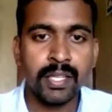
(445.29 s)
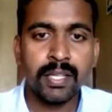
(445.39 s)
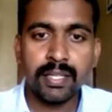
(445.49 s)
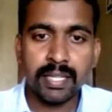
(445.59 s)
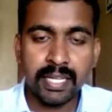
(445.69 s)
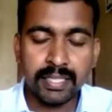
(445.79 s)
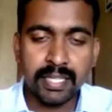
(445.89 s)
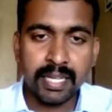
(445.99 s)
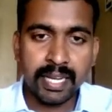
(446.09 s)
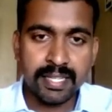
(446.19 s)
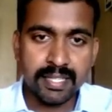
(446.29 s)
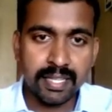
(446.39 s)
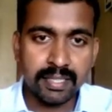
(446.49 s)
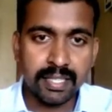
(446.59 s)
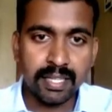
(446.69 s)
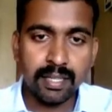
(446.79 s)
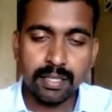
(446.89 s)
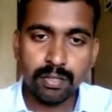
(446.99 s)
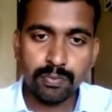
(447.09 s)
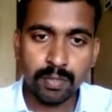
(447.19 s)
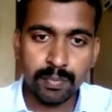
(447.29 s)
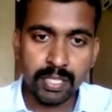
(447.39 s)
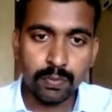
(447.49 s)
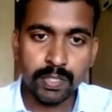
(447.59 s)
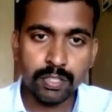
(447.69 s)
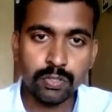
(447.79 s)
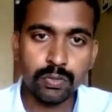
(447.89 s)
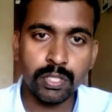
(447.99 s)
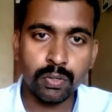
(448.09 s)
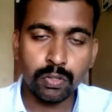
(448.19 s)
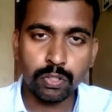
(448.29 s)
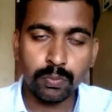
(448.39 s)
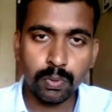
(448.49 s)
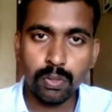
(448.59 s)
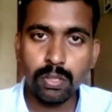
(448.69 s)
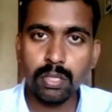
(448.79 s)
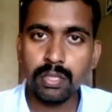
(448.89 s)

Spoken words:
90 lines are there from equator to the north pole,